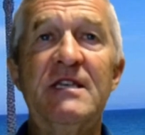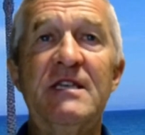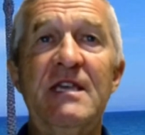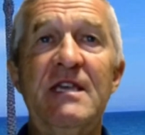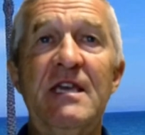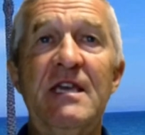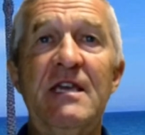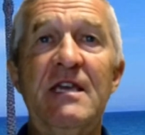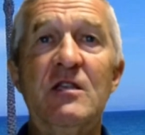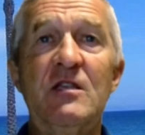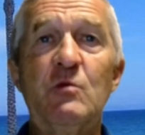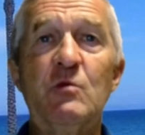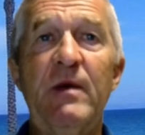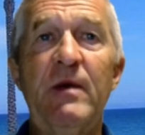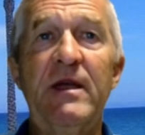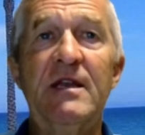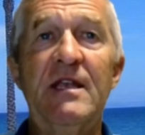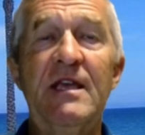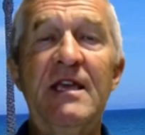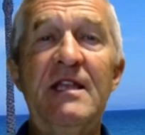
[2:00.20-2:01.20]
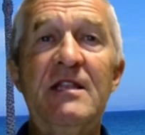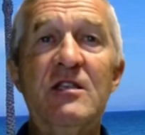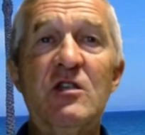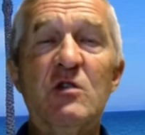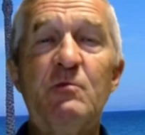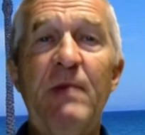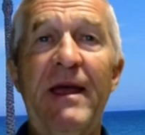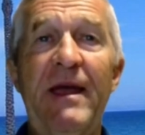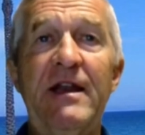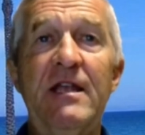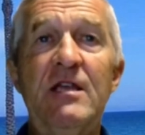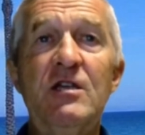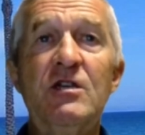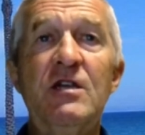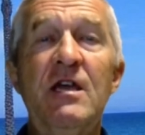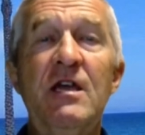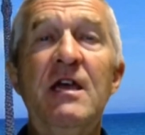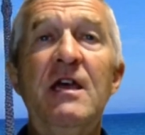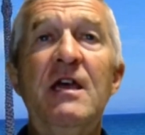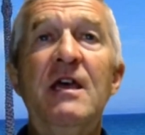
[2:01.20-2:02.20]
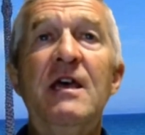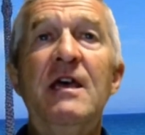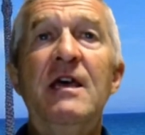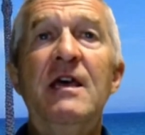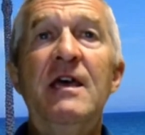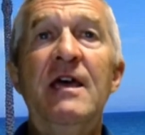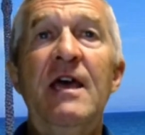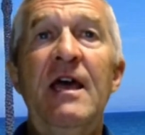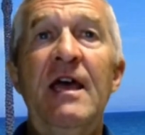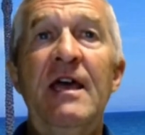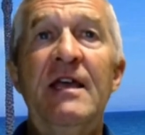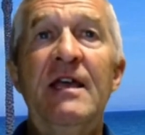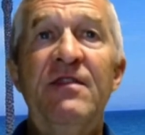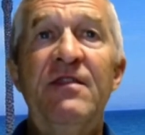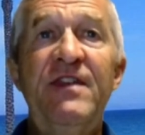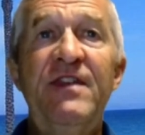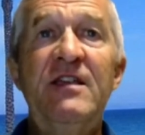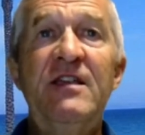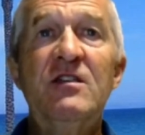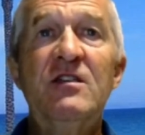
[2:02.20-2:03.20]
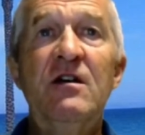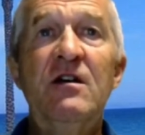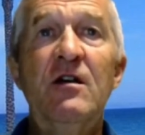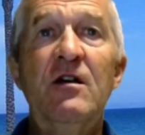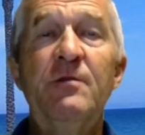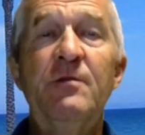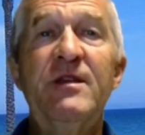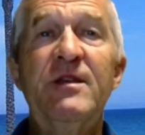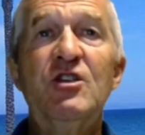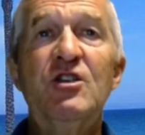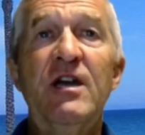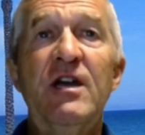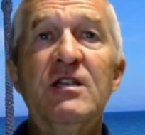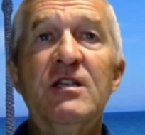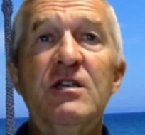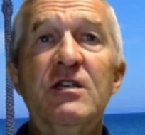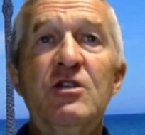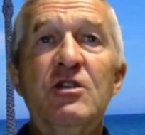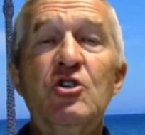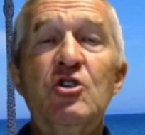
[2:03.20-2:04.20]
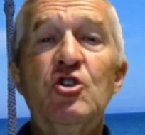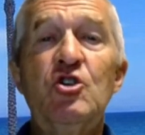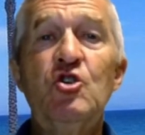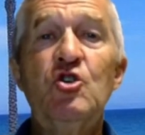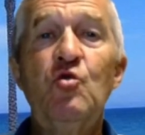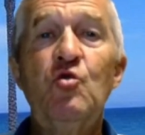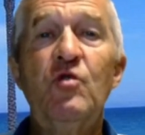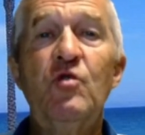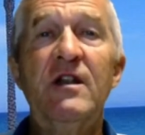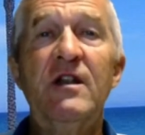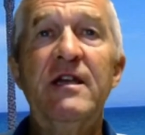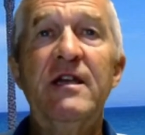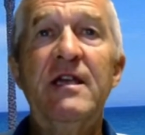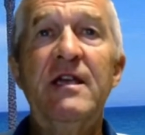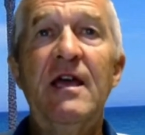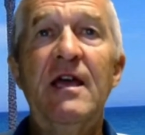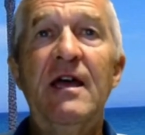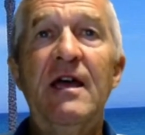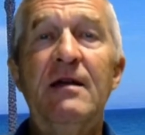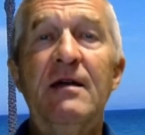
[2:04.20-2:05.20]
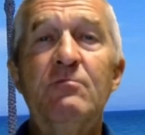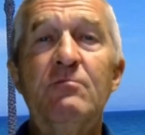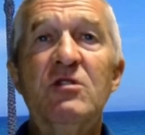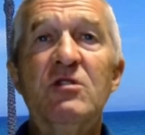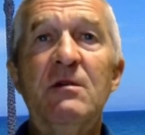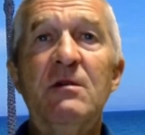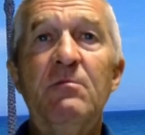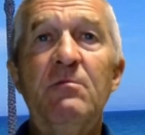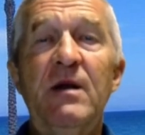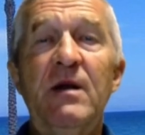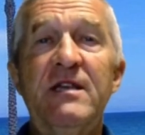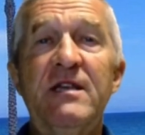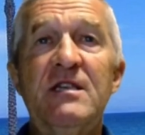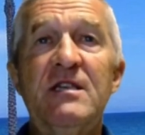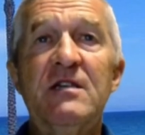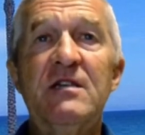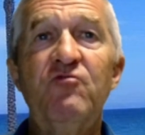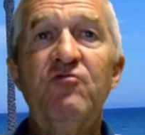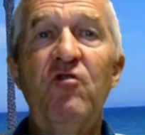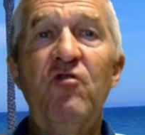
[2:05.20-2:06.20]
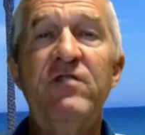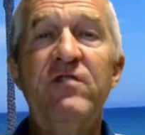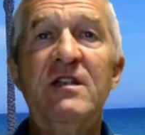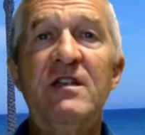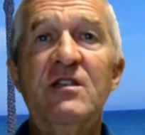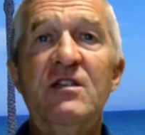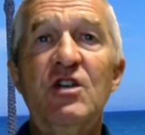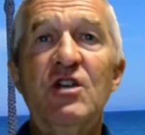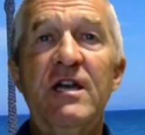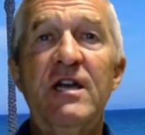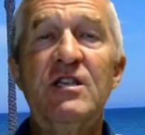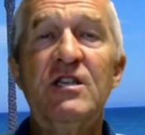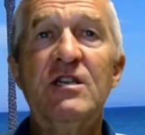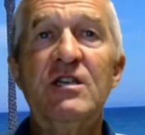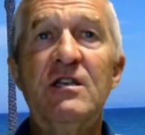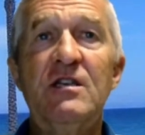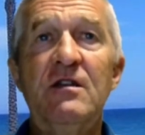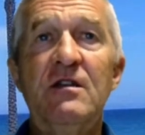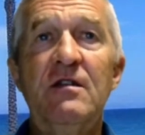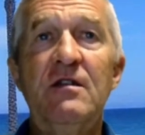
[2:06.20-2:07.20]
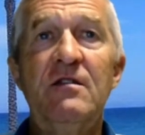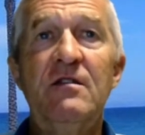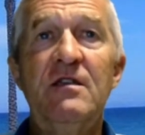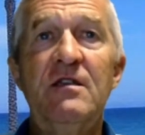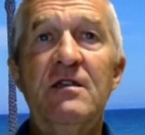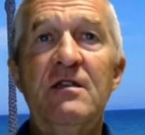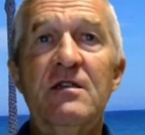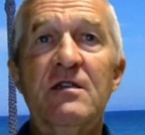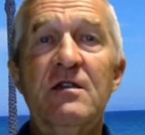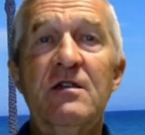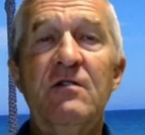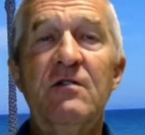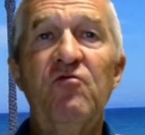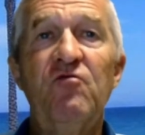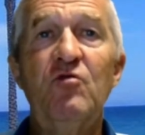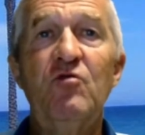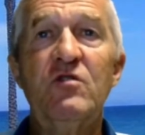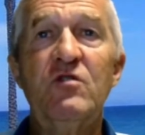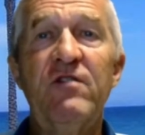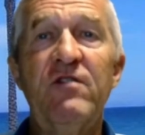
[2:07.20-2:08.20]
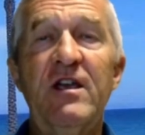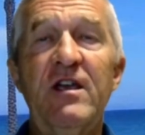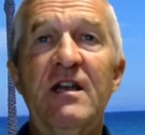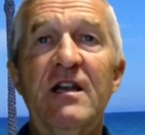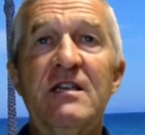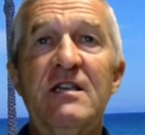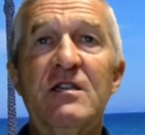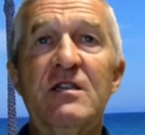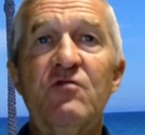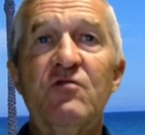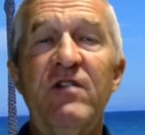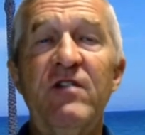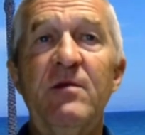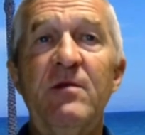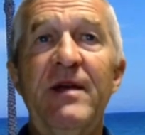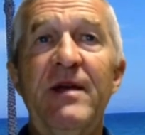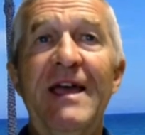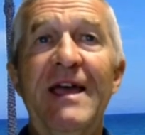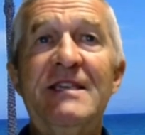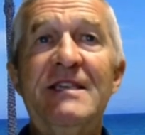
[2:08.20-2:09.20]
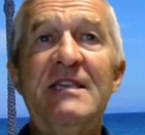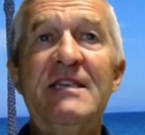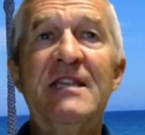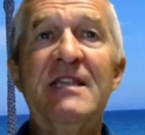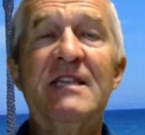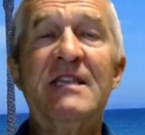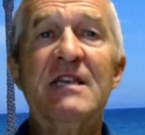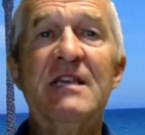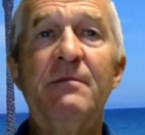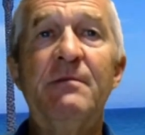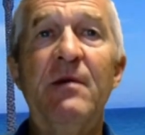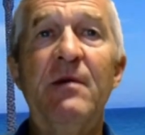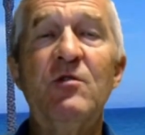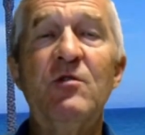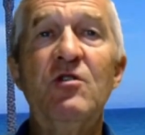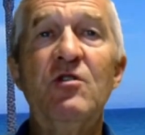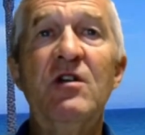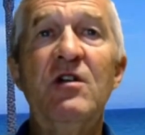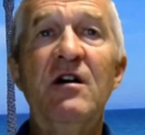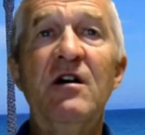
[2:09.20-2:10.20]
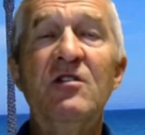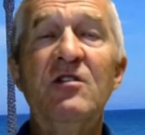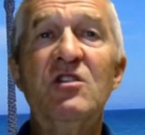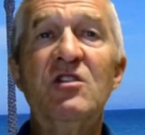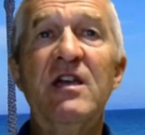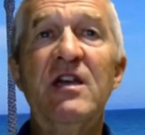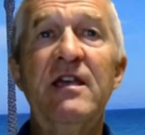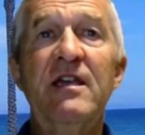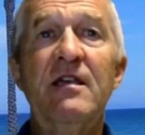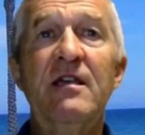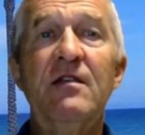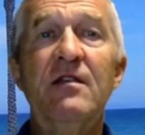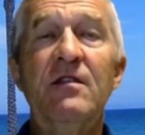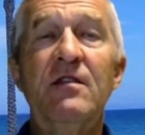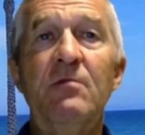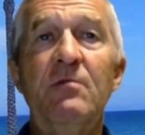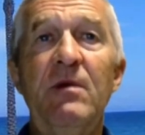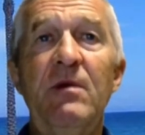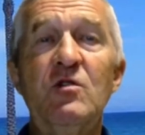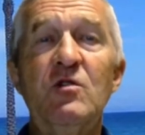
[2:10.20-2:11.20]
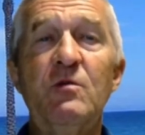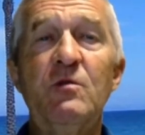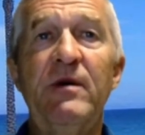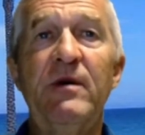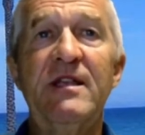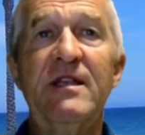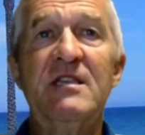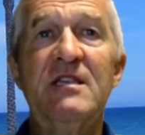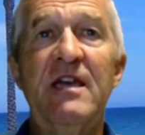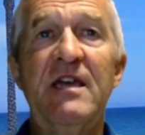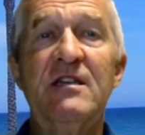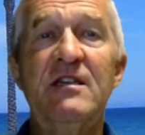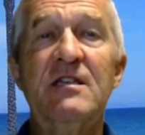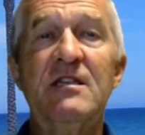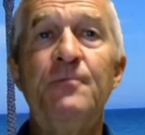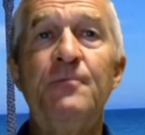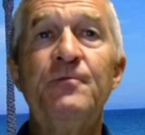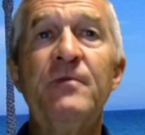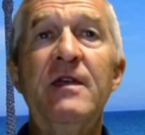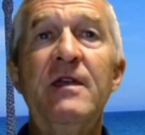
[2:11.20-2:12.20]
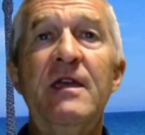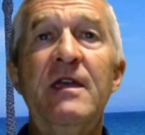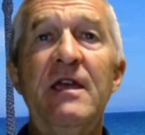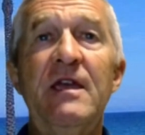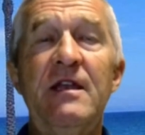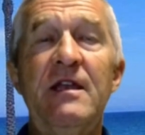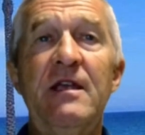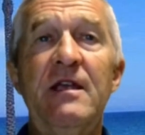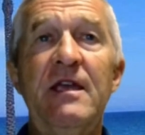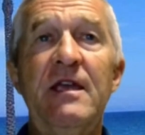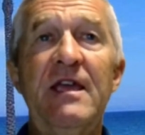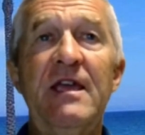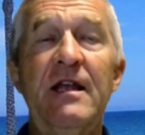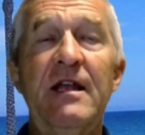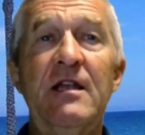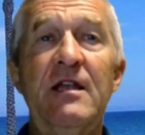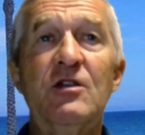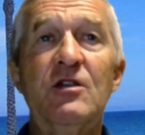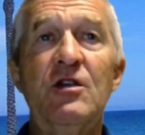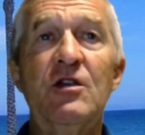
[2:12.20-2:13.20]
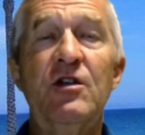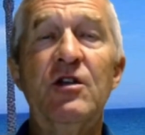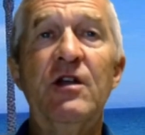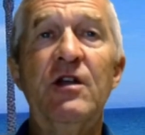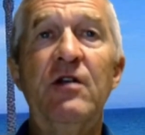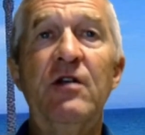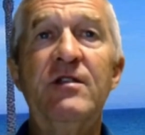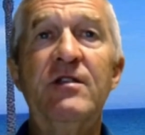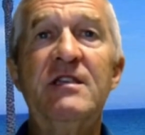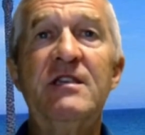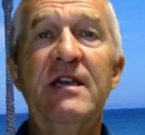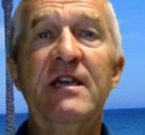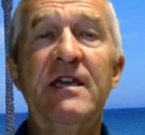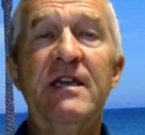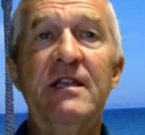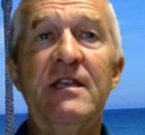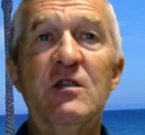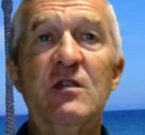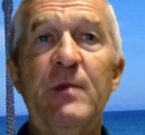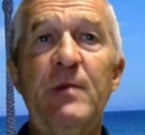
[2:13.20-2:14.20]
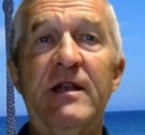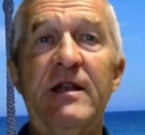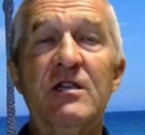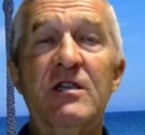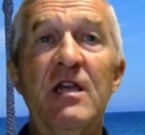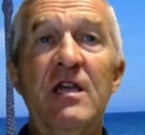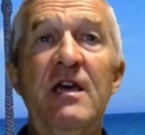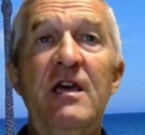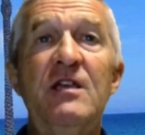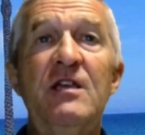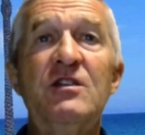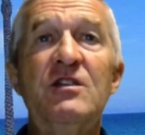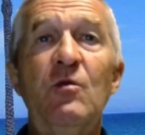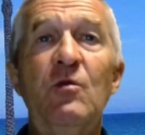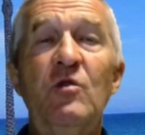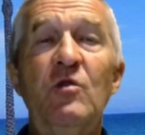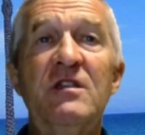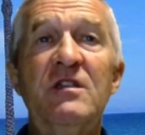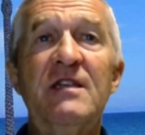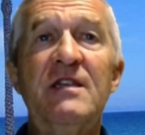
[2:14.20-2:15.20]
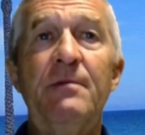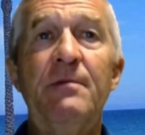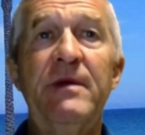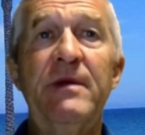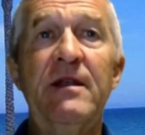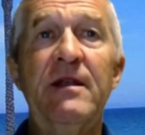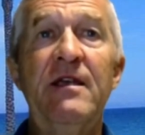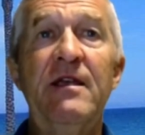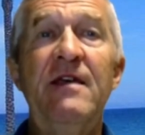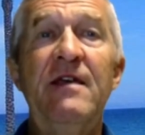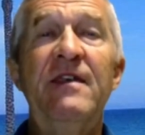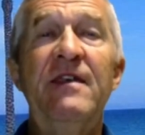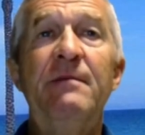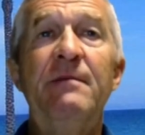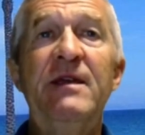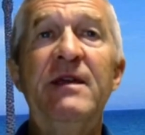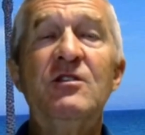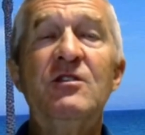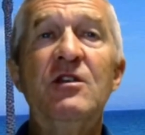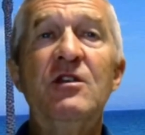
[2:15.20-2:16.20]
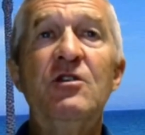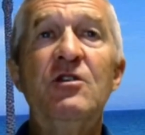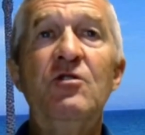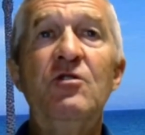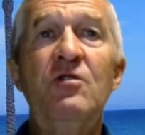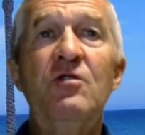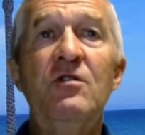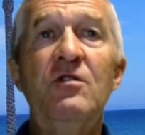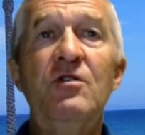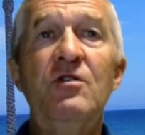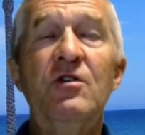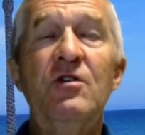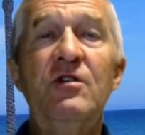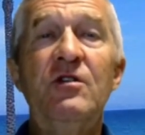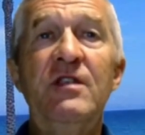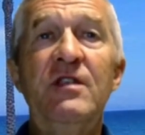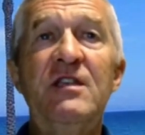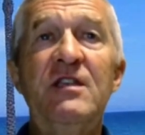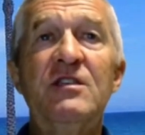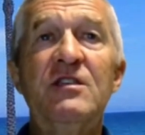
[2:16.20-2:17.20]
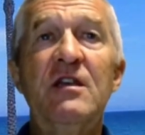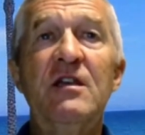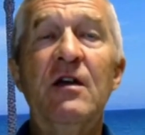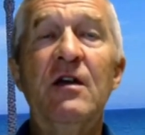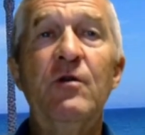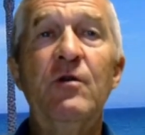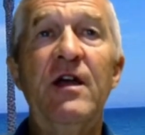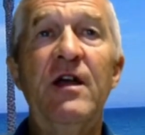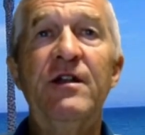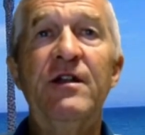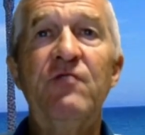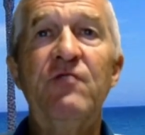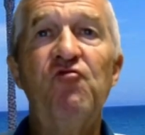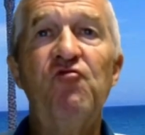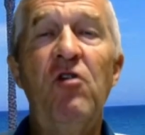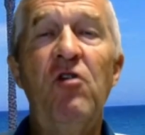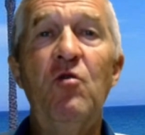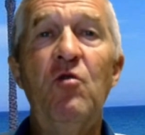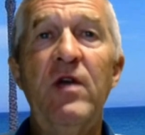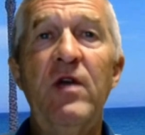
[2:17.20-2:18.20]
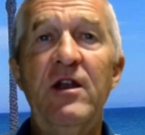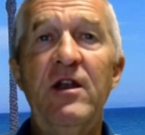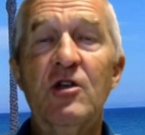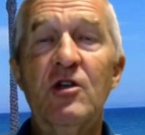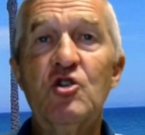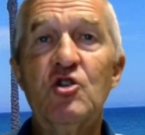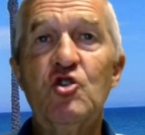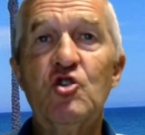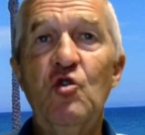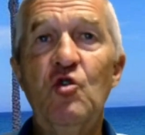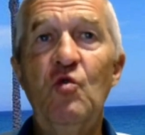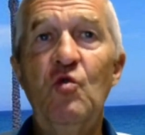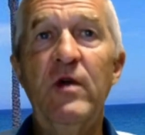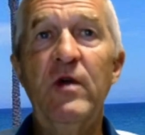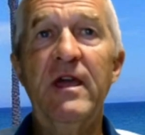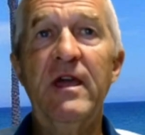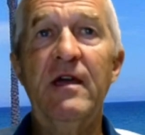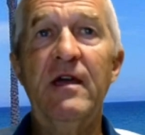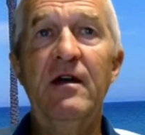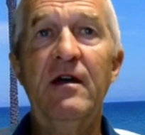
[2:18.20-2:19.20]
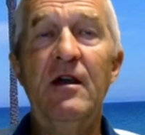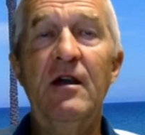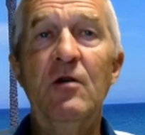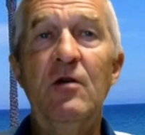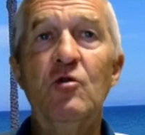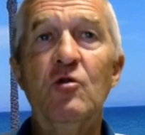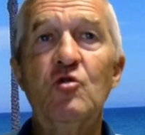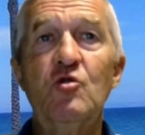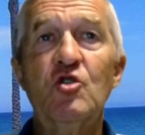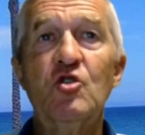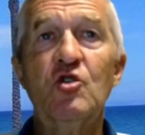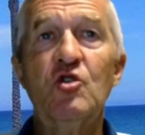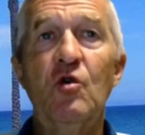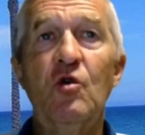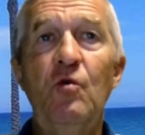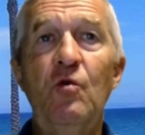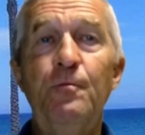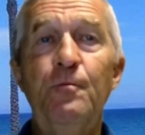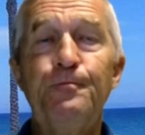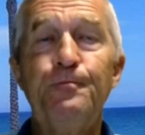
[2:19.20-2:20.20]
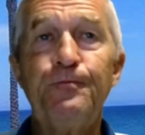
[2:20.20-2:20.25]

here in Spain in Spanish. Things are going to be changing shortly. Some places are already changing these rules and regulations already, but as it stands at the moment, you can't take the motorbike test in English. You can only take it in Spanish. So what does that mean? That means that you need to go and enroll in a school here, a local school.